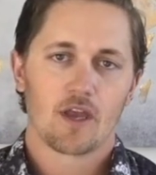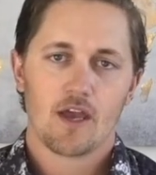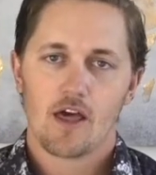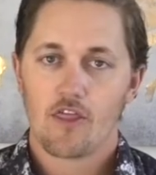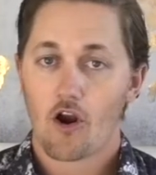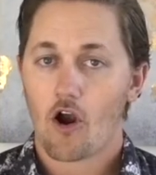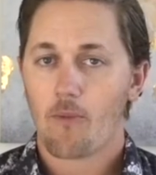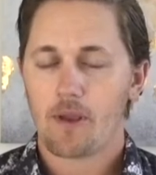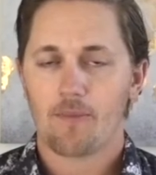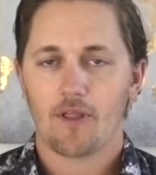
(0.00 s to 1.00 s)
There
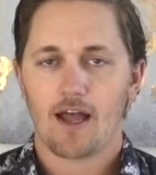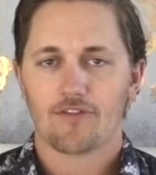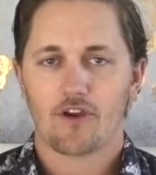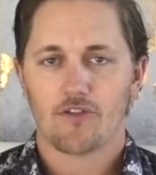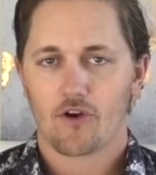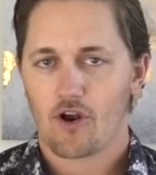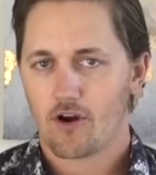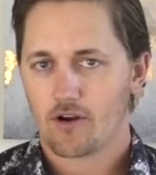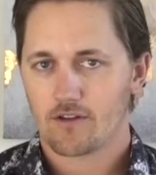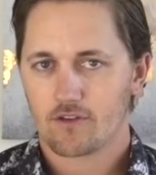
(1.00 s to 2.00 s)
are people out there, there
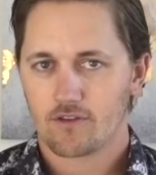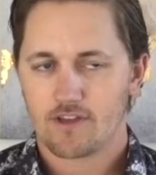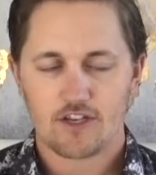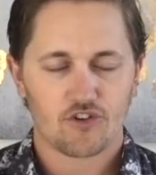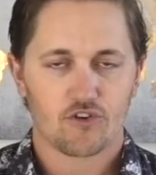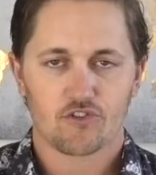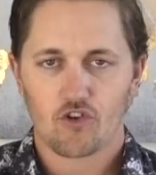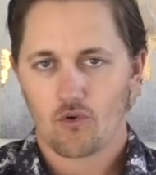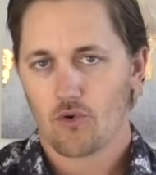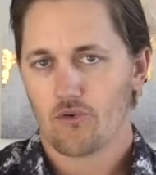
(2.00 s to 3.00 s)
are teachers,
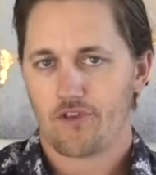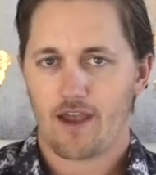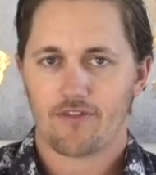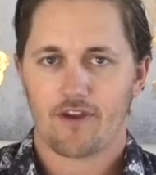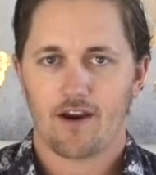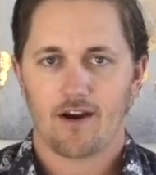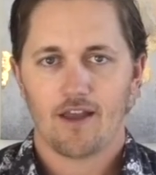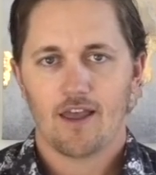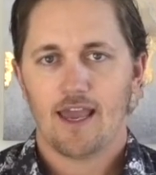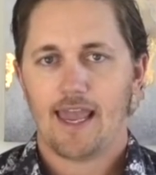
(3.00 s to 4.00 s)
gurus out
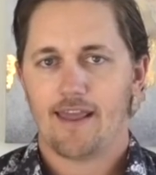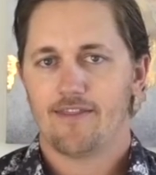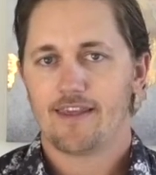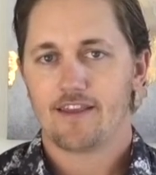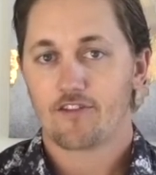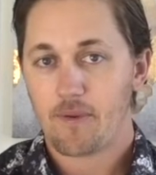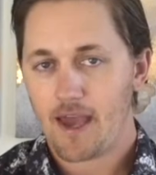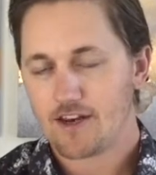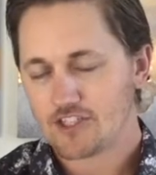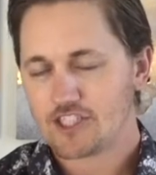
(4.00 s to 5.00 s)
there in the
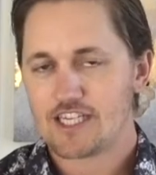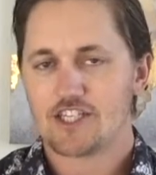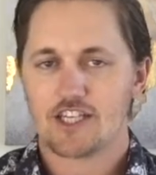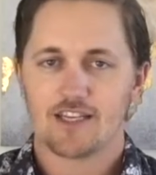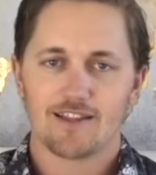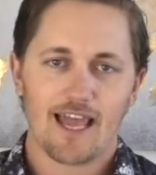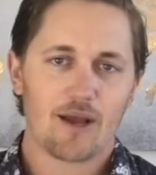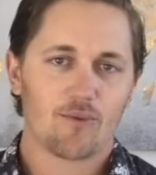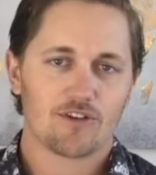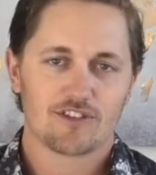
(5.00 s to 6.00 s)
Spanish teaching,
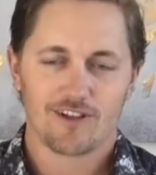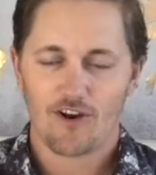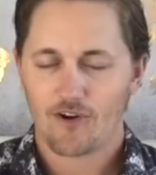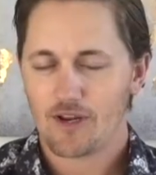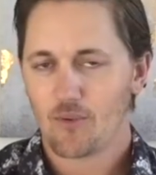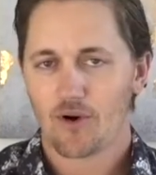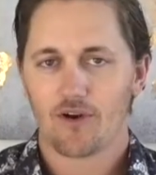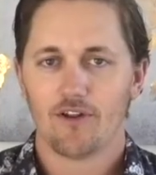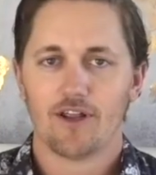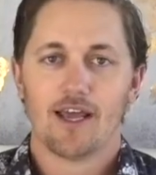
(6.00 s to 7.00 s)
language learning
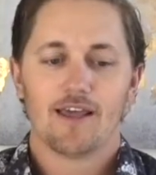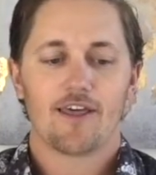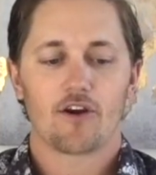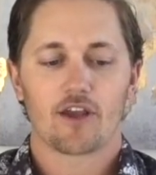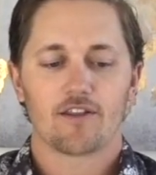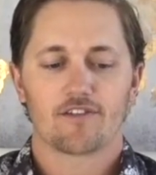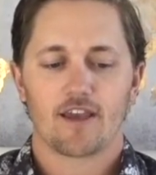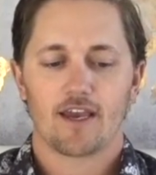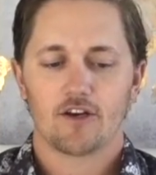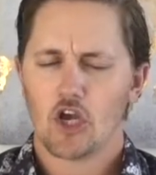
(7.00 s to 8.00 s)
world that are going to
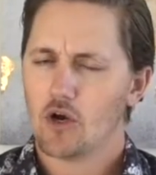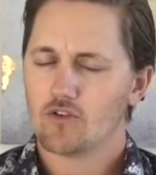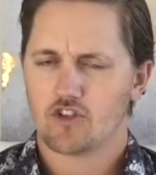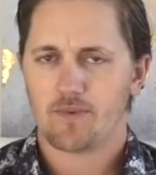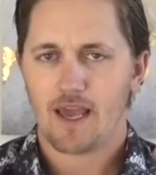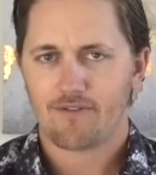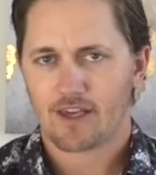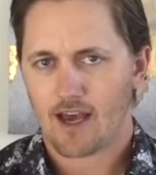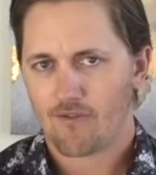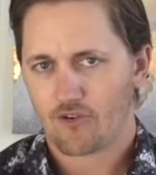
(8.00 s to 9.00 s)
say, no, you should be
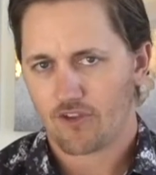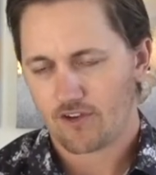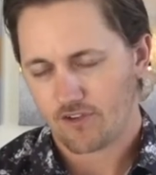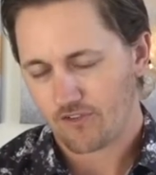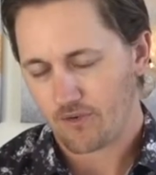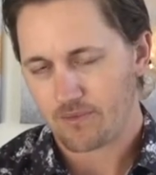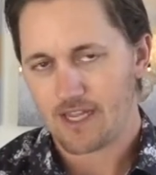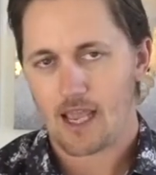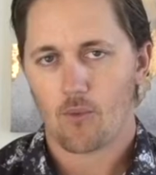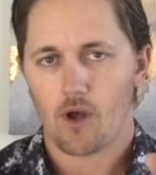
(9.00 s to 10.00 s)
having conversations from
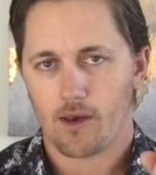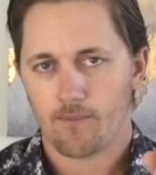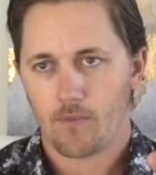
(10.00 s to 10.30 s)
day one.